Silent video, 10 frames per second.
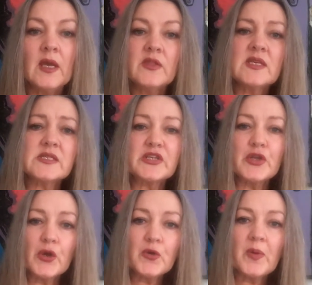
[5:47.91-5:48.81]
There's
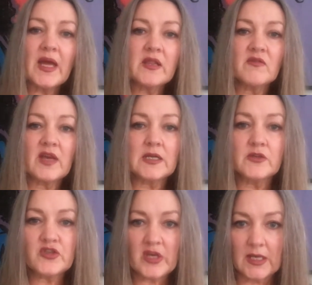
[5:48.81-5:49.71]
no part of the
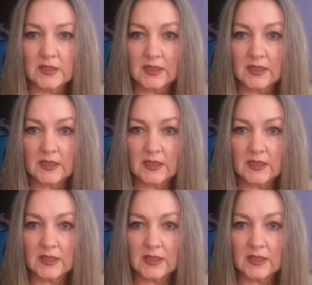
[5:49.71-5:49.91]
value chain